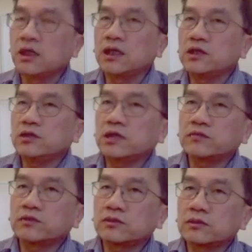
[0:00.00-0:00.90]
And we
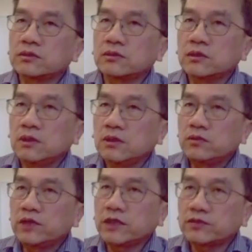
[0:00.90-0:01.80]

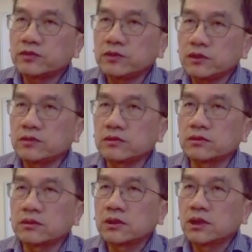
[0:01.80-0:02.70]
have to
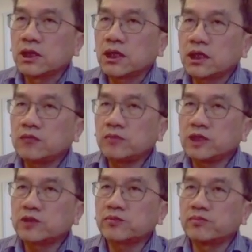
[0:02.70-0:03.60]
know how
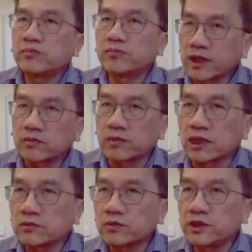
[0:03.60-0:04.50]
much
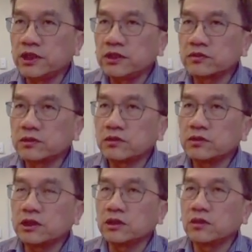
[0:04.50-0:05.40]
background we need to know in